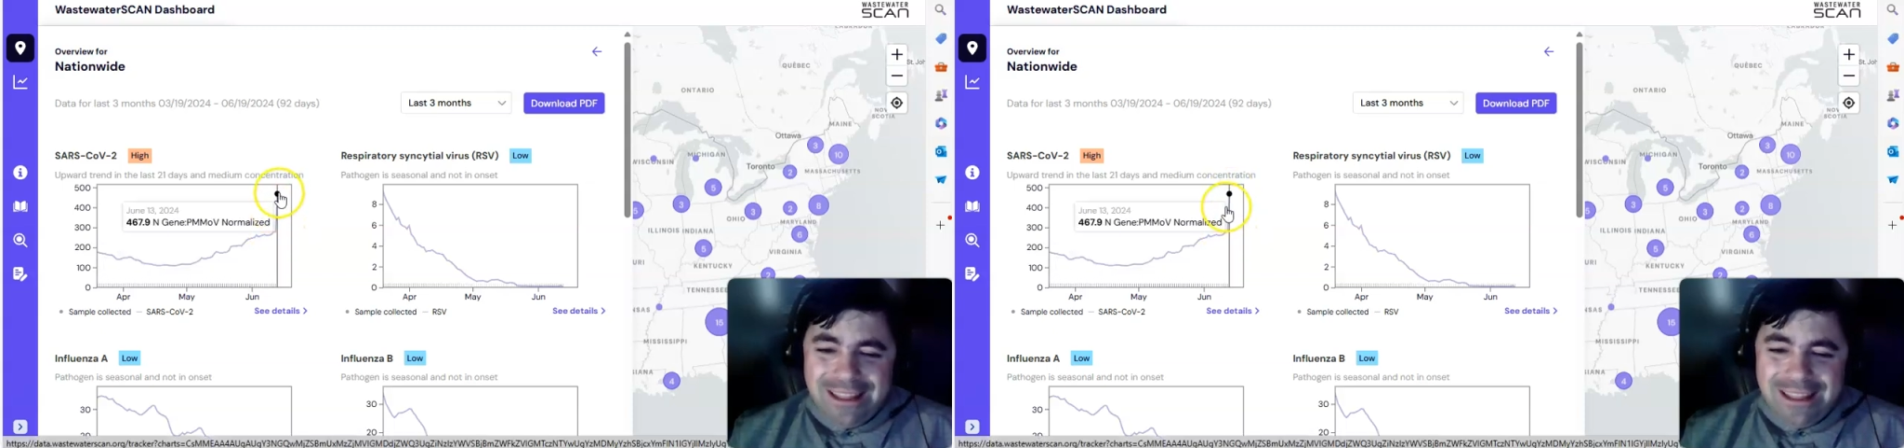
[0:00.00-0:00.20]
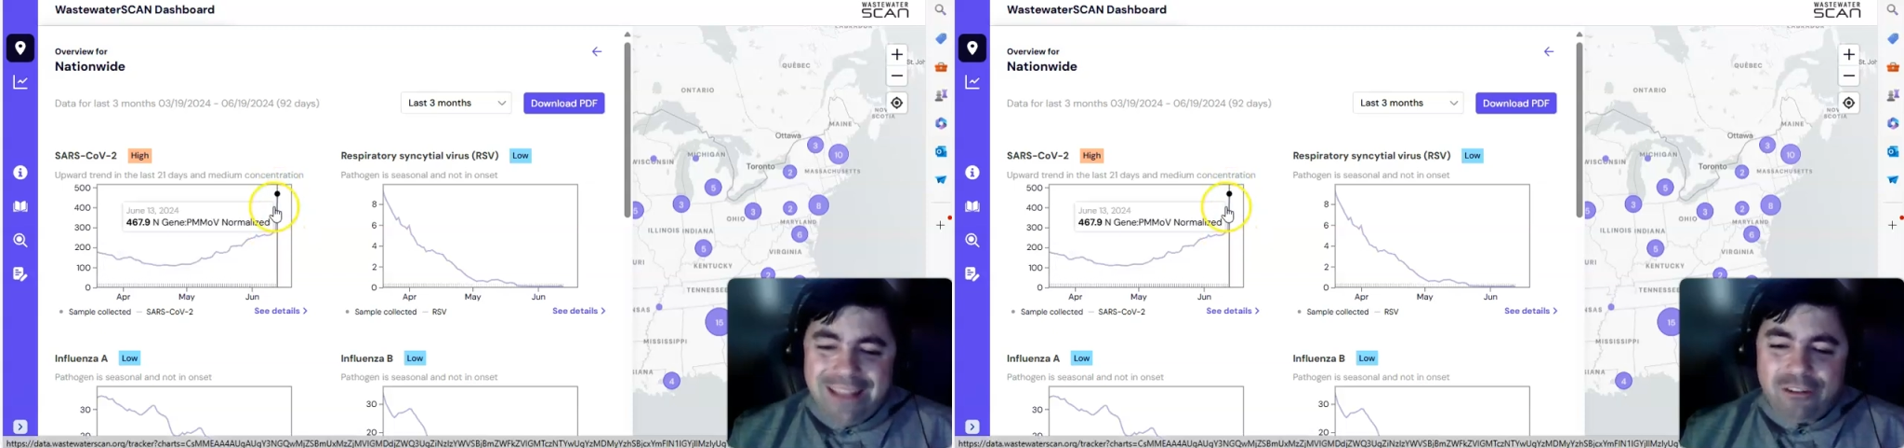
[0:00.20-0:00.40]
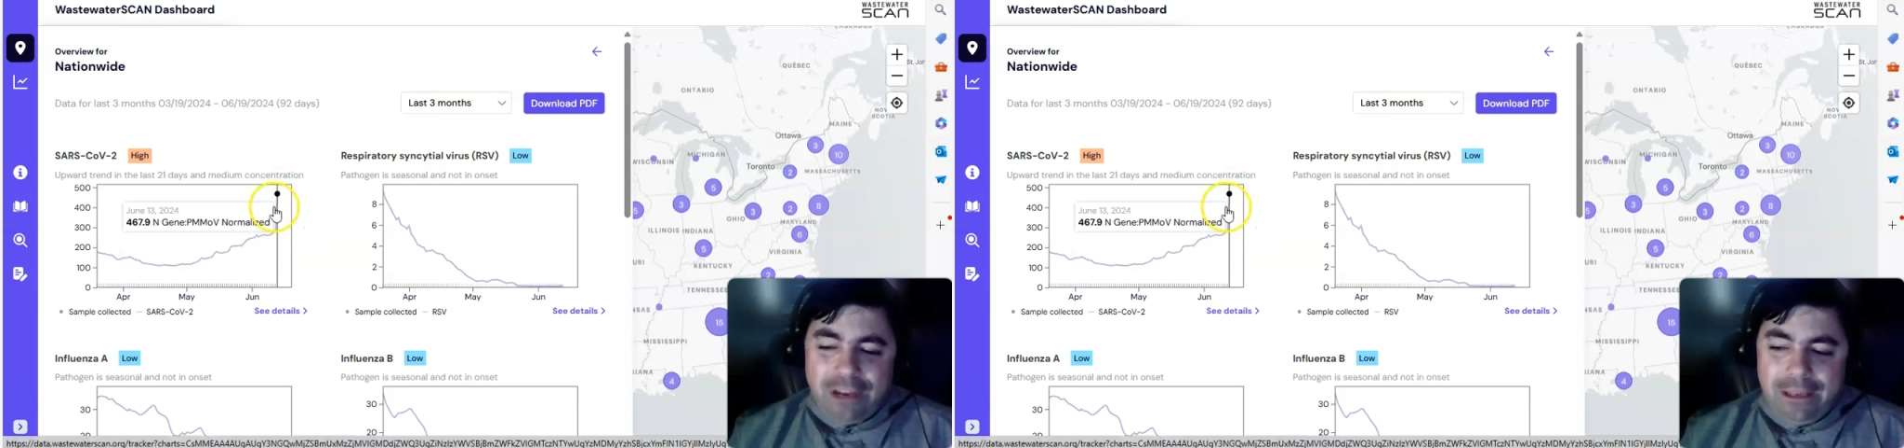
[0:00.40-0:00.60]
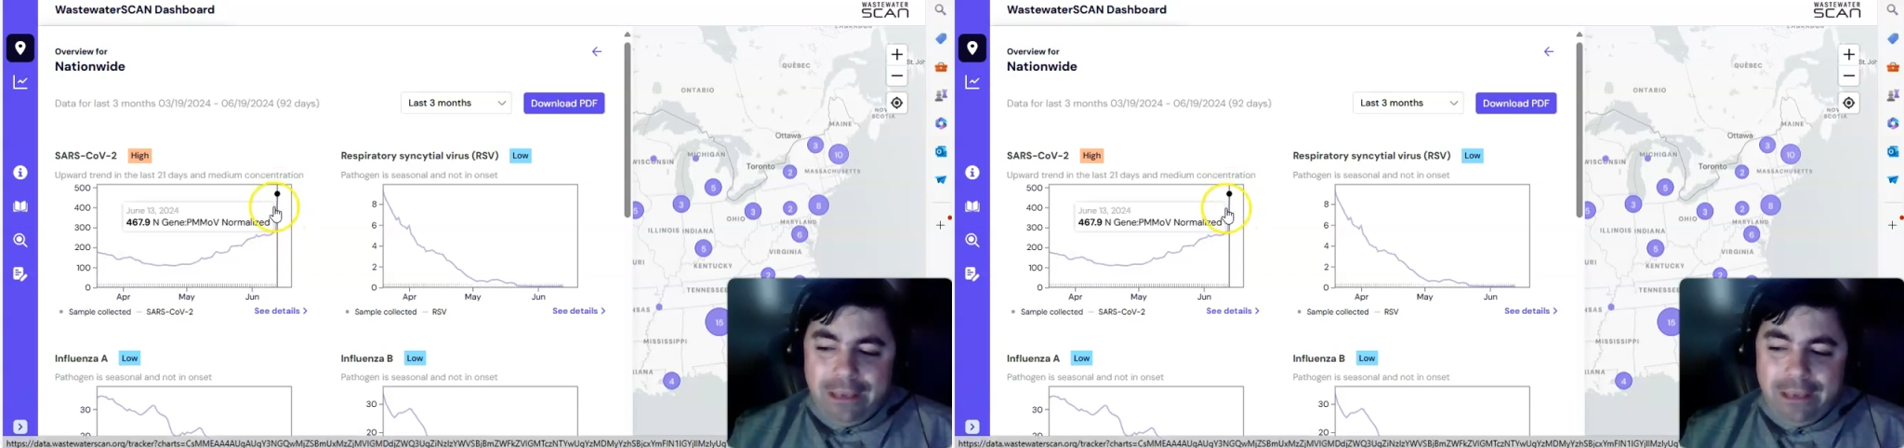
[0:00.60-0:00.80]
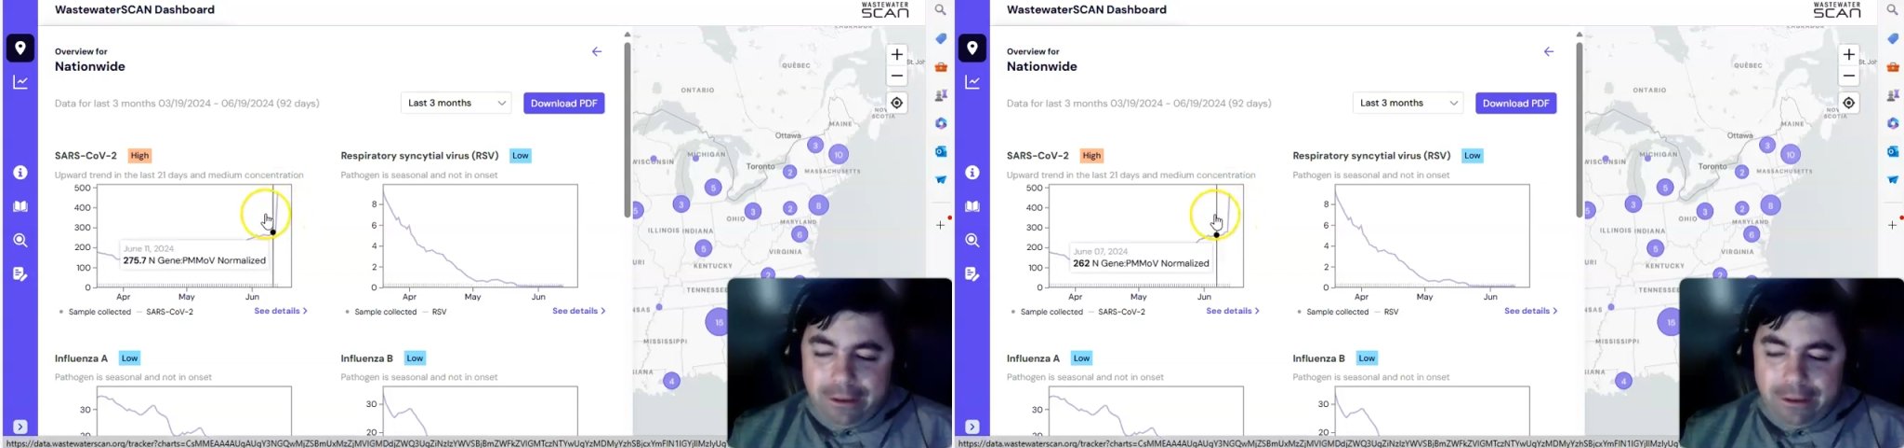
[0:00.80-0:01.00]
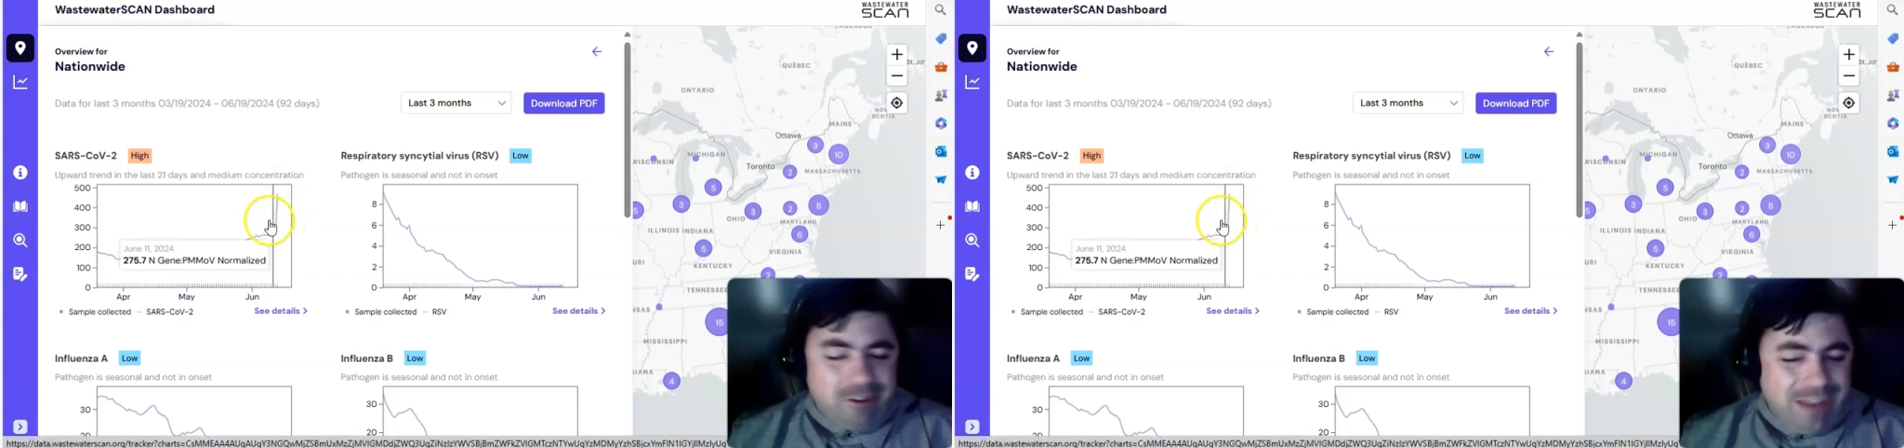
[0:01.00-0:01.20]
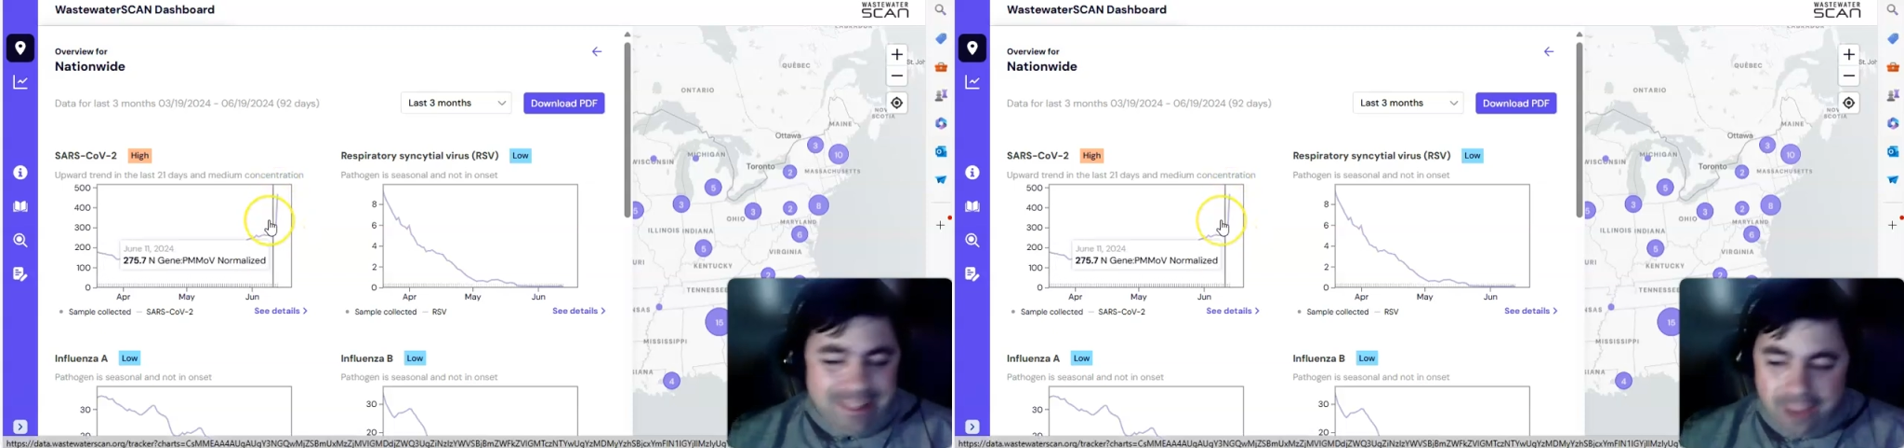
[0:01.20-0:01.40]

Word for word: That is likely a glitch. It